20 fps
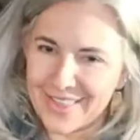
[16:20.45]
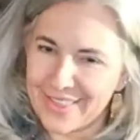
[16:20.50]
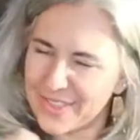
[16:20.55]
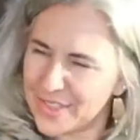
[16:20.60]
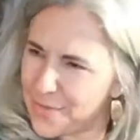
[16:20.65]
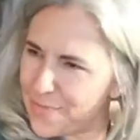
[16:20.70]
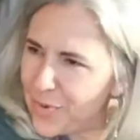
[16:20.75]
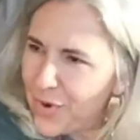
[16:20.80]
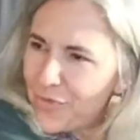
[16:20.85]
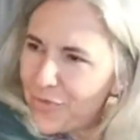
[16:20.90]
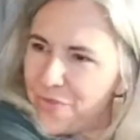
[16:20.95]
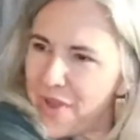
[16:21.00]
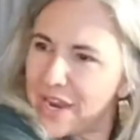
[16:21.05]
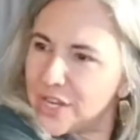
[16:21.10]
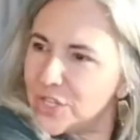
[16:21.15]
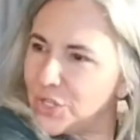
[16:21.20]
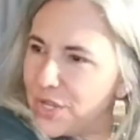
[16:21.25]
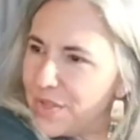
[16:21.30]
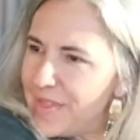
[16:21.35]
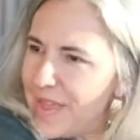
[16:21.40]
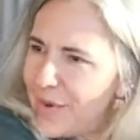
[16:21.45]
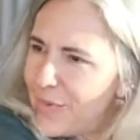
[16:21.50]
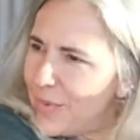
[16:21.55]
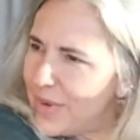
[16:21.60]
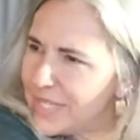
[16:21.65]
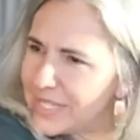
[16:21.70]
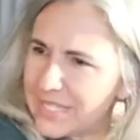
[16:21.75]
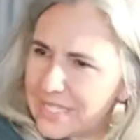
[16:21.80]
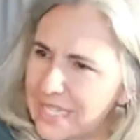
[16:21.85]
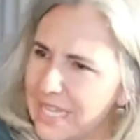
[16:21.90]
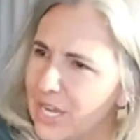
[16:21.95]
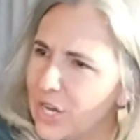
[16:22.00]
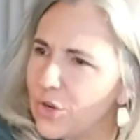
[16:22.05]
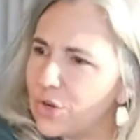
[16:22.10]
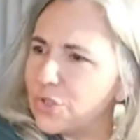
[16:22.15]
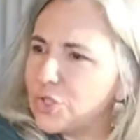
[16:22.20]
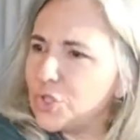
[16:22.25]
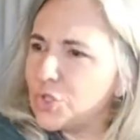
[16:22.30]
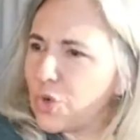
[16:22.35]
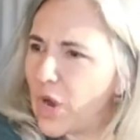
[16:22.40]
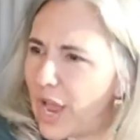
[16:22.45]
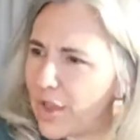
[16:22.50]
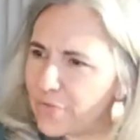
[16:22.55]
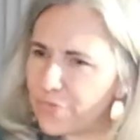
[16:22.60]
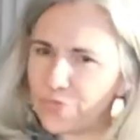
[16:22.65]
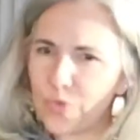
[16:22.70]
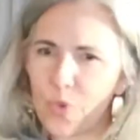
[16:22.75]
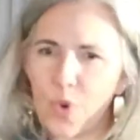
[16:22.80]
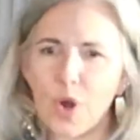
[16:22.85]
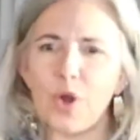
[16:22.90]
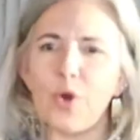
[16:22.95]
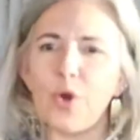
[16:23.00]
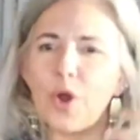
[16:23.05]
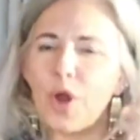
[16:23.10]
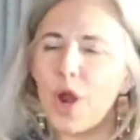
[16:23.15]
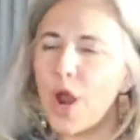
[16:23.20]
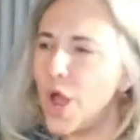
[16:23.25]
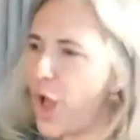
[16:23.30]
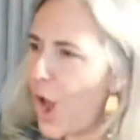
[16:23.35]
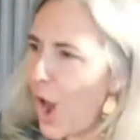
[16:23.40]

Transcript: The perfection that we seek or strive for, or